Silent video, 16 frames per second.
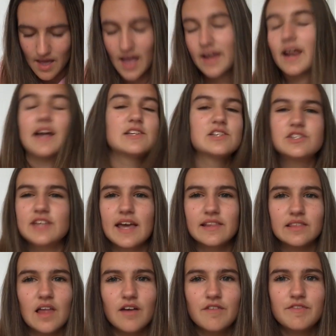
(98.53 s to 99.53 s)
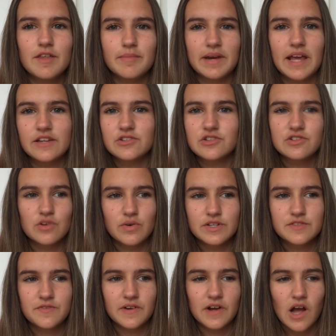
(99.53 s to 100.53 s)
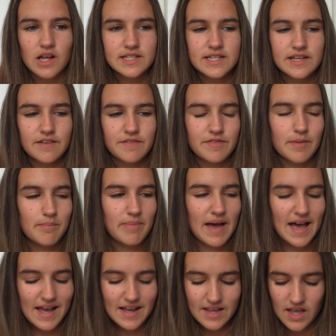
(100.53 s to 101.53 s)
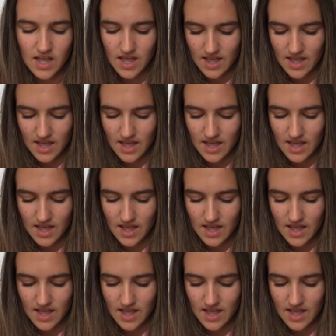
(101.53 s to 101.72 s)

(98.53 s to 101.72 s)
and I loved them and I just always forgot to give them back.